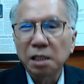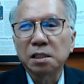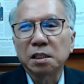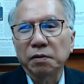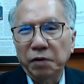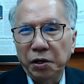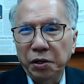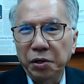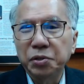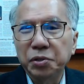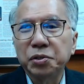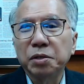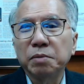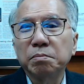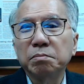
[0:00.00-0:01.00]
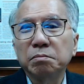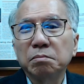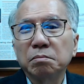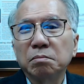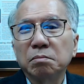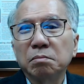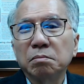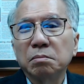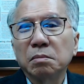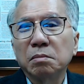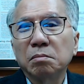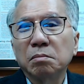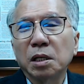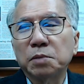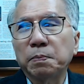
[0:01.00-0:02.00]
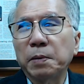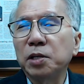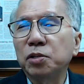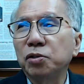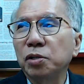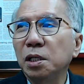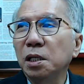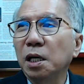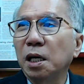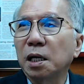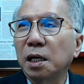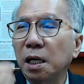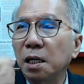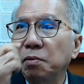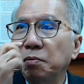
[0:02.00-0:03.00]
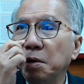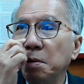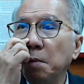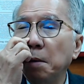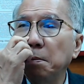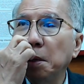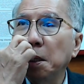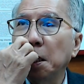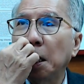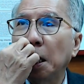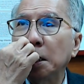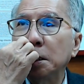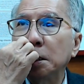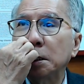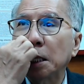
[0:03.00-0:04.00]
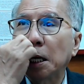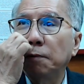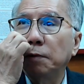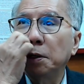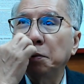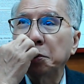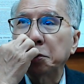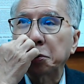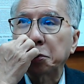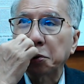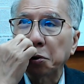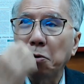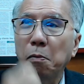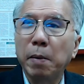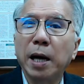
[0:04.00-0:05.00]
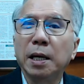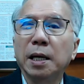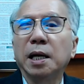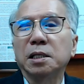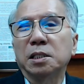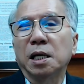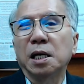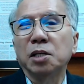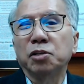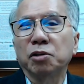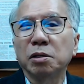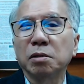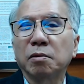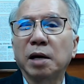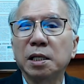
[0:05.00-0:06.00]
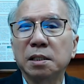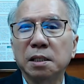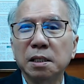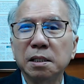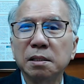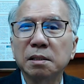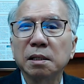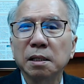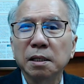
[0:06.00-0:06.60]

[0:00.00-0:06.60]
It's a very cheap. Especially, I can remember 97 was so bad. That's Asian crisis.